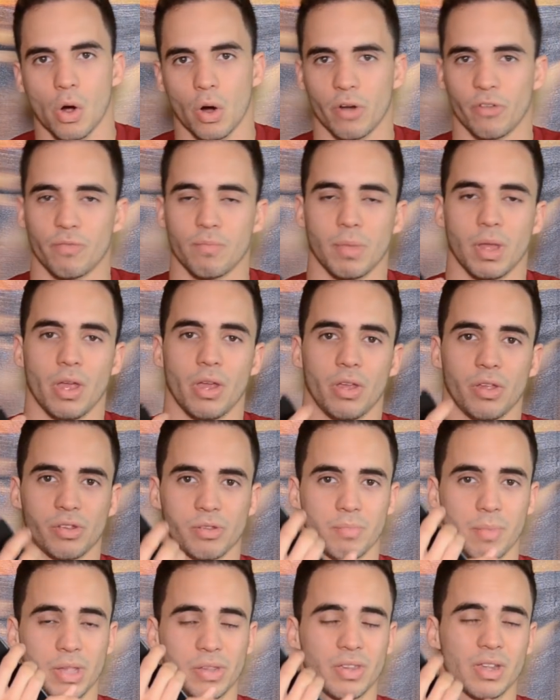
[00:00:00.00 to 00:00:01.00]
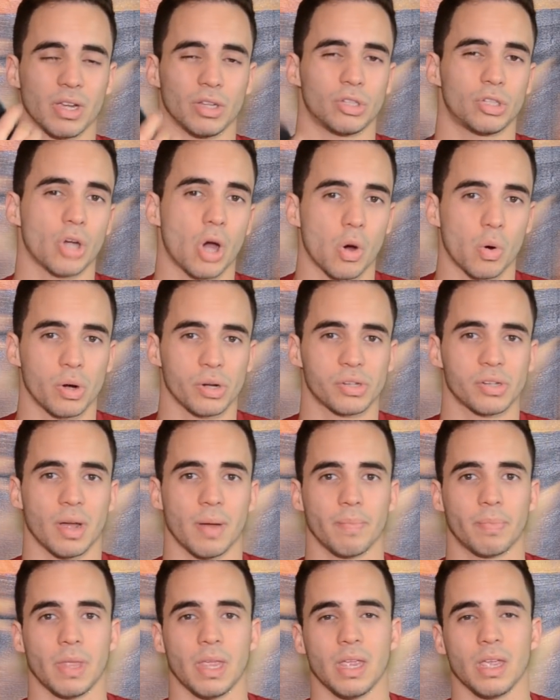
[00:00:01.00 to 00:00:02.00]
or if it's missing a toe or
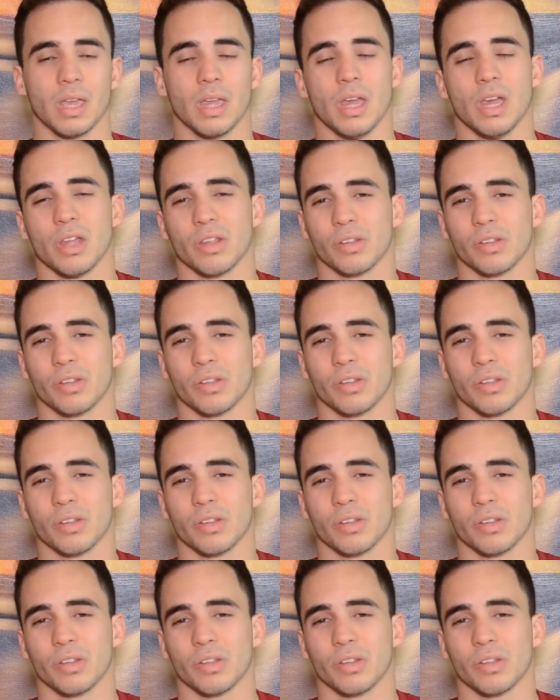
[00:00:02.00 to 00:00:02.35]
something.